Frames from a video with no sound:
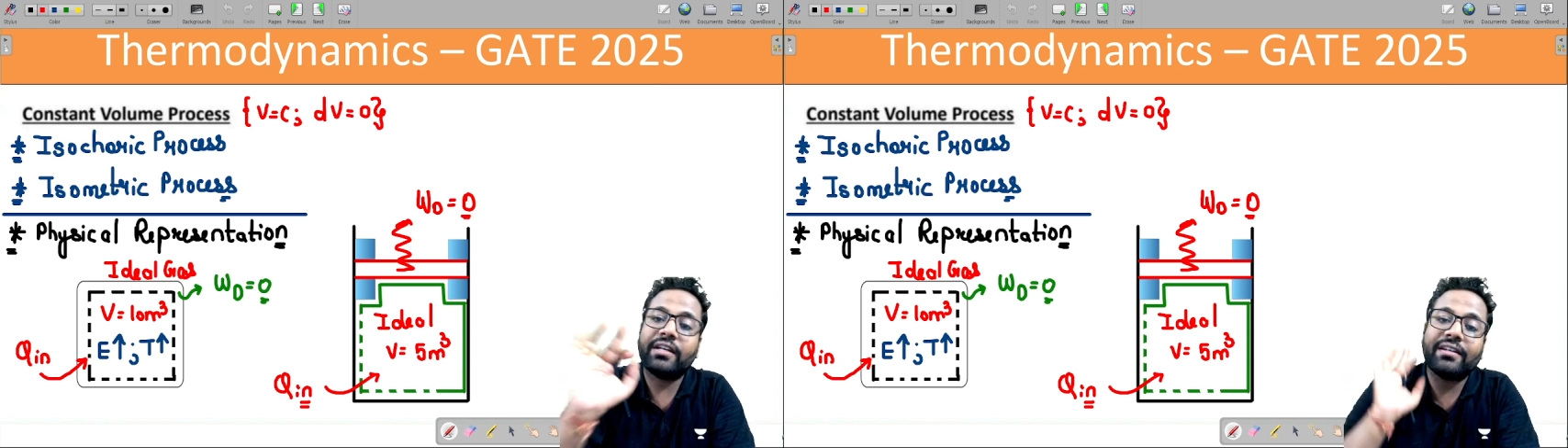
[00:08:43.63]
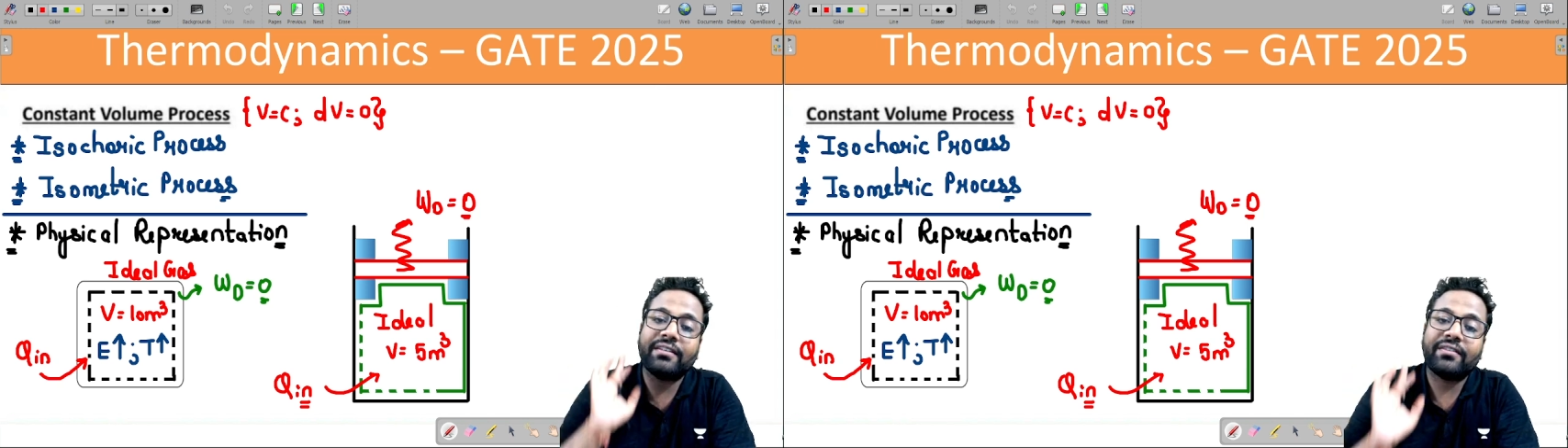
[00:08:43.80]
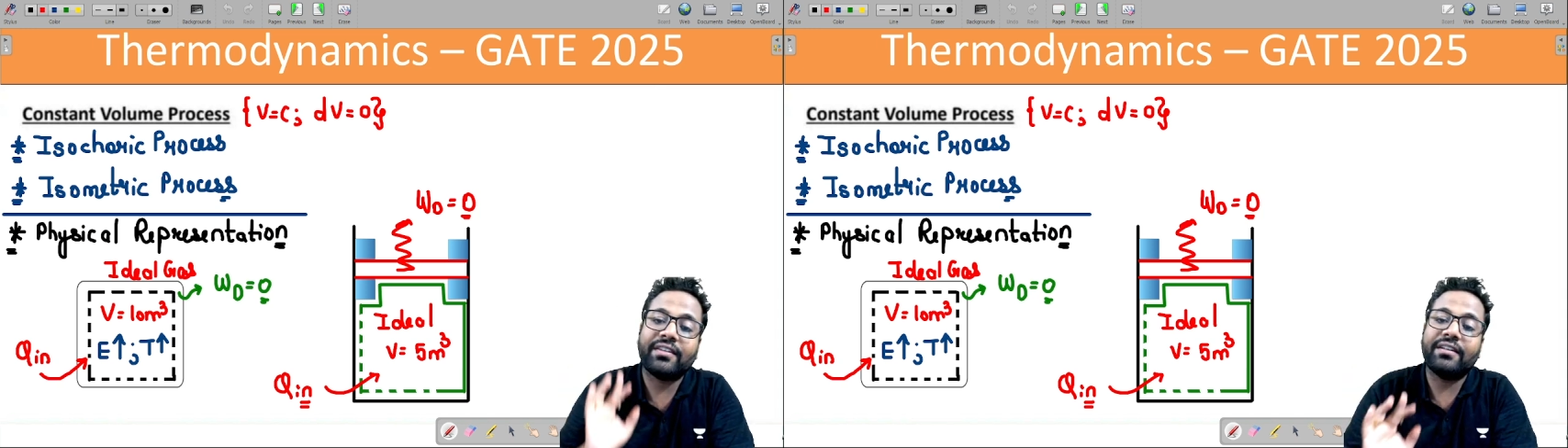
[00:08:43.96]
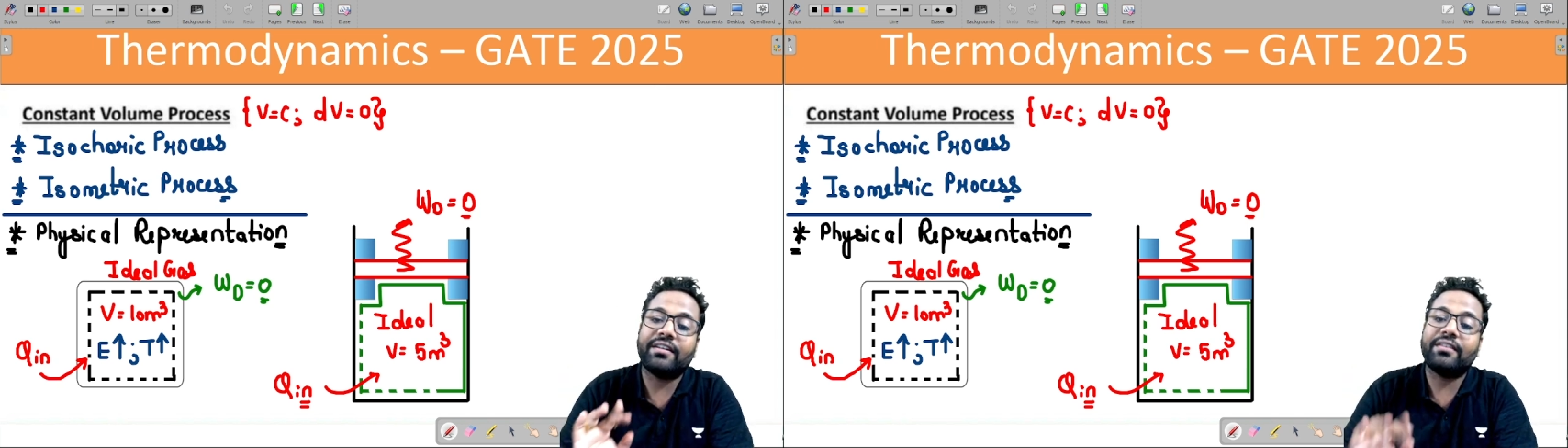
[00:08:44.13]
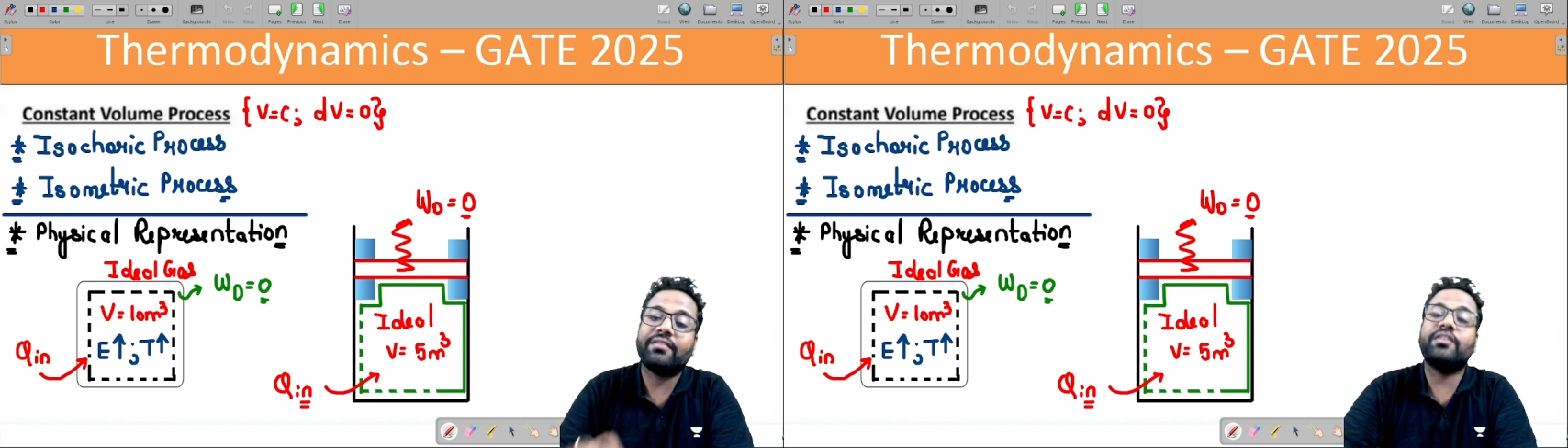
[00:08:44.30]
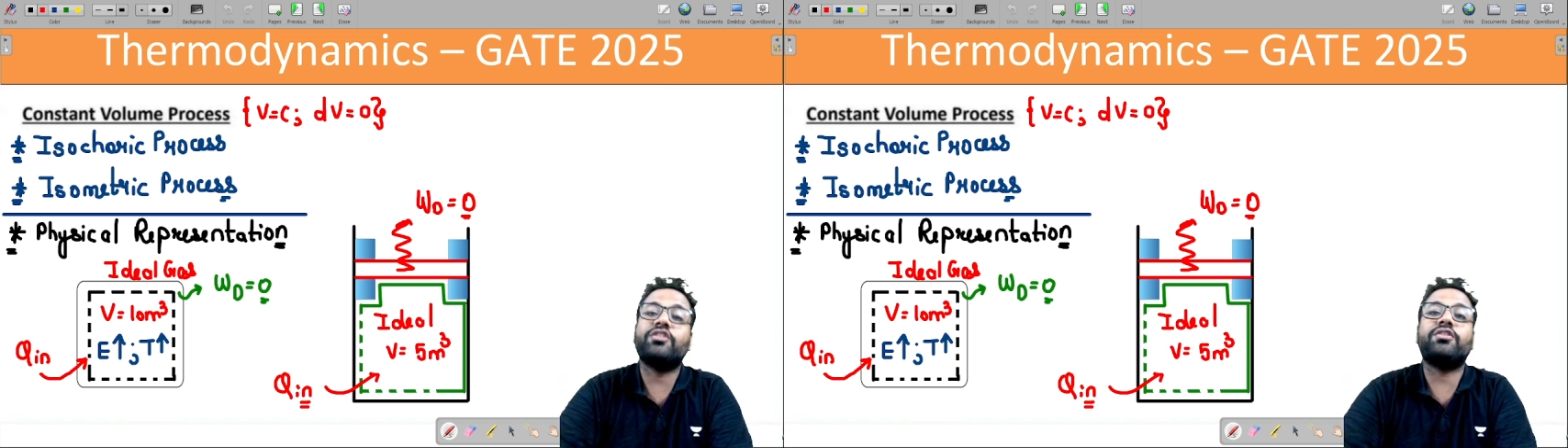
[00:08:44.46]
considered
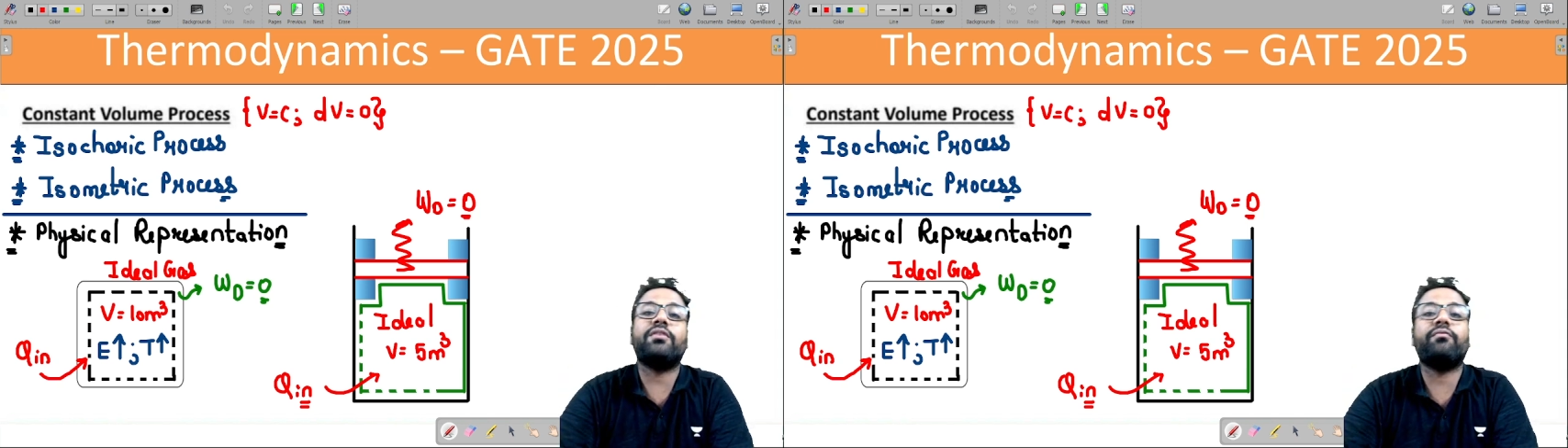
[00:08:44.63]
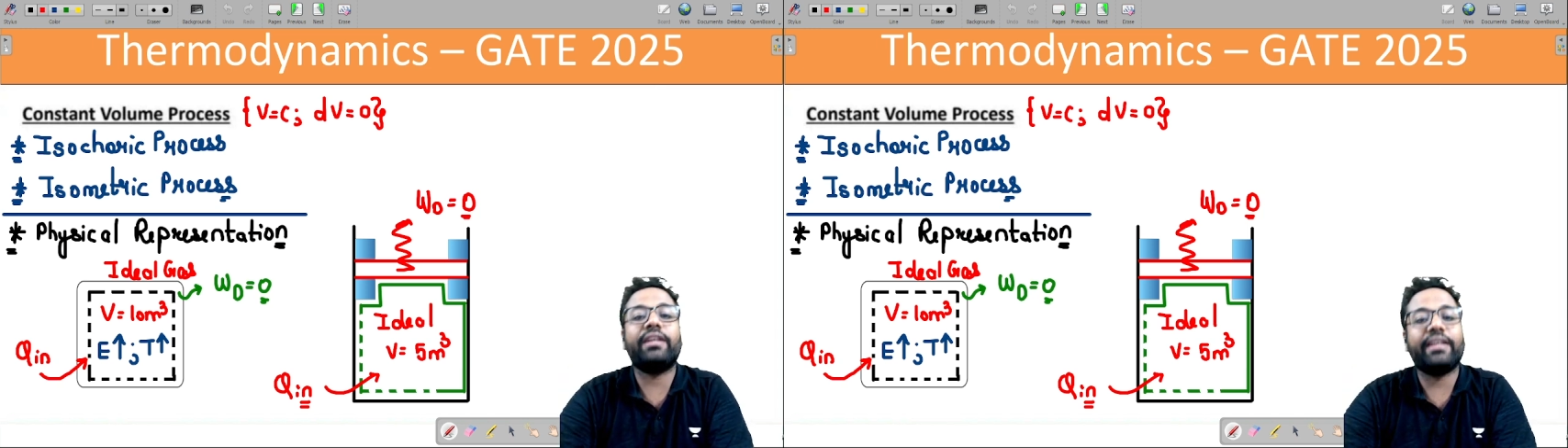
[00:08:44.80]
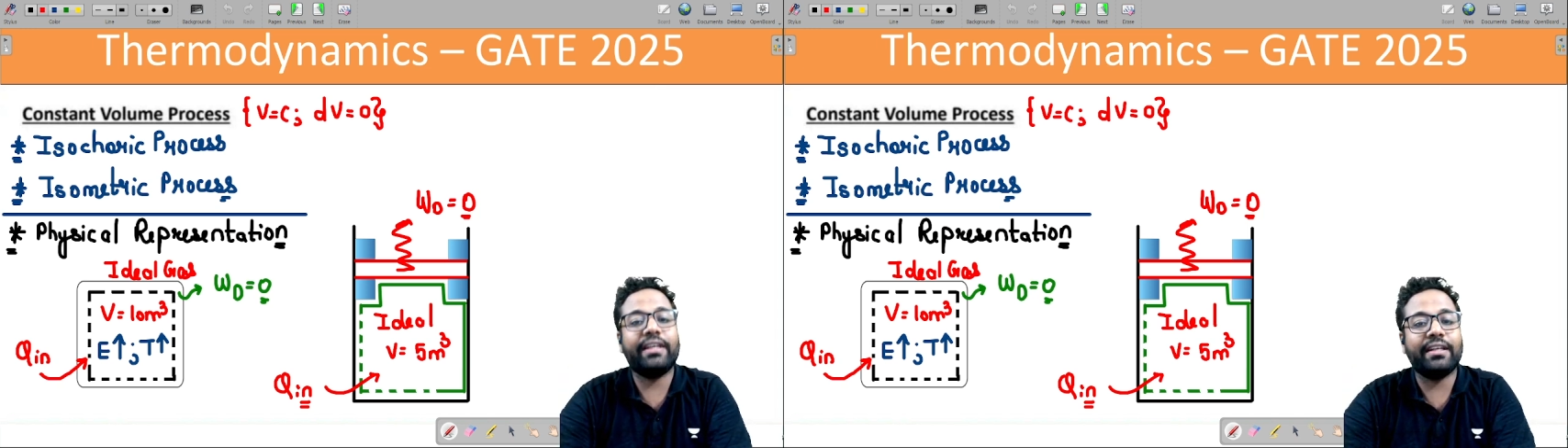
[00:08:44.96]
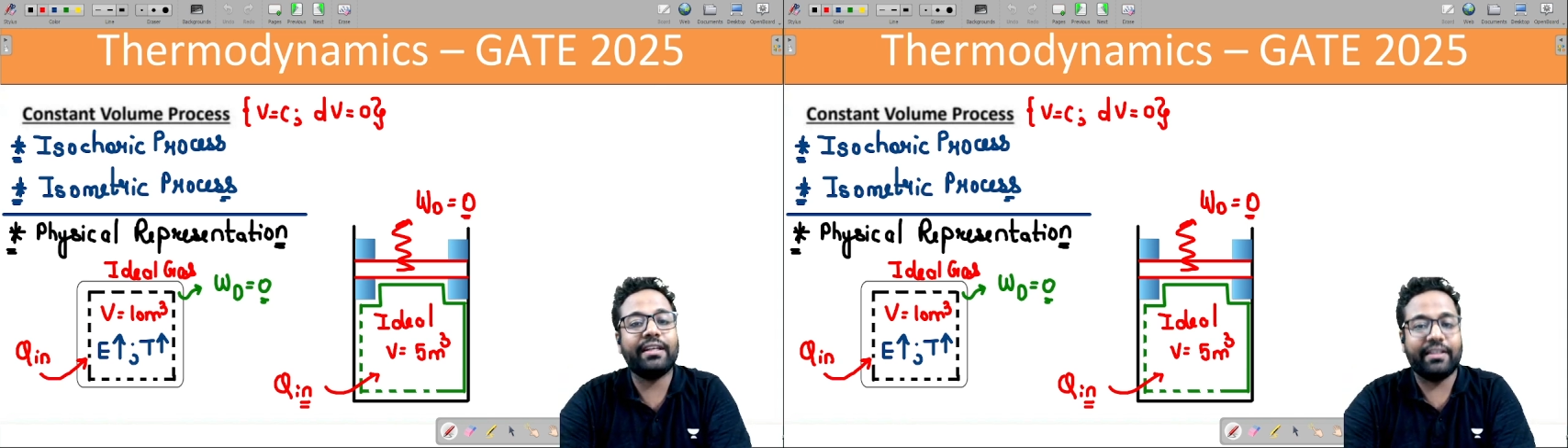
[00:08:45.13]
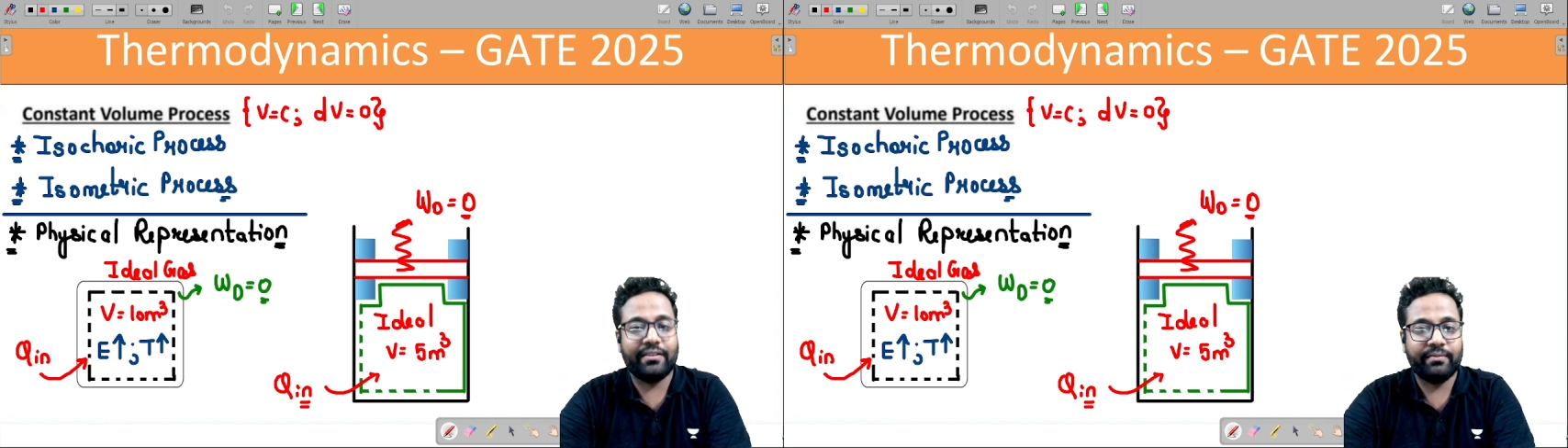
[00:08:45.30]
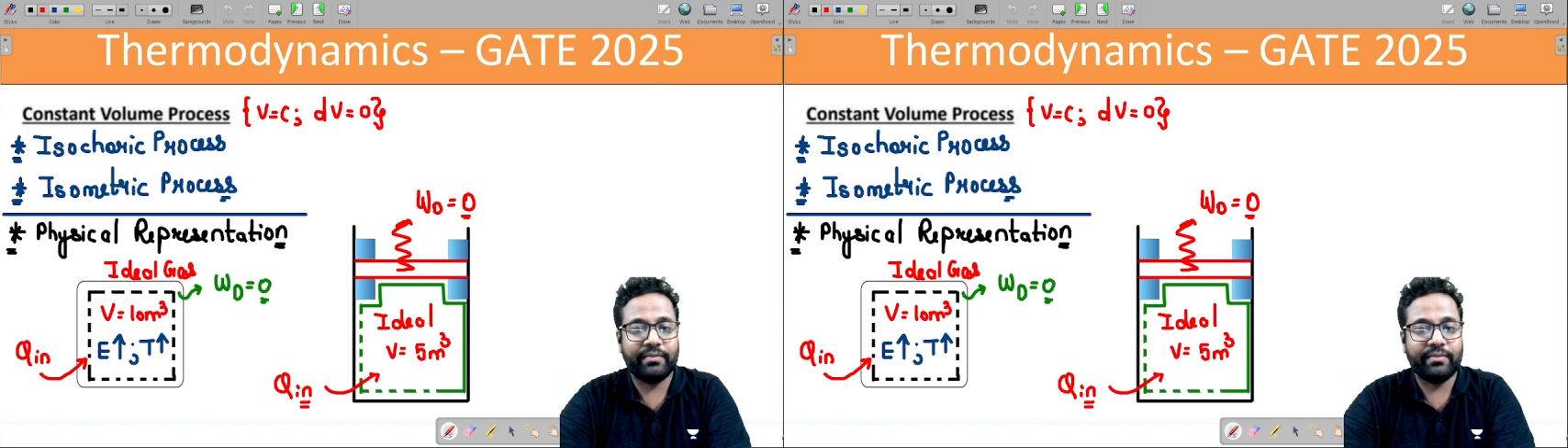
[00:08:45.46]
system will increase.